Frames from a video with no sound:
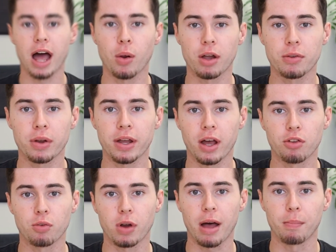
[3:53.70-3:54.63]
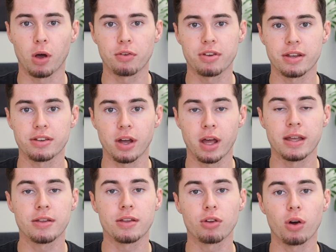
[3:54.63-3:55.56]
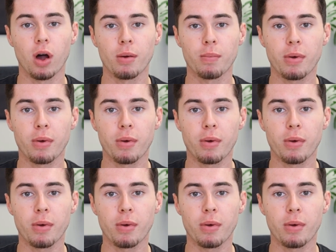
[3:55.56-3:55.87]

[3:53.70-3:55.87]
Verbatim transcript: However, here's what I'm most excited to talk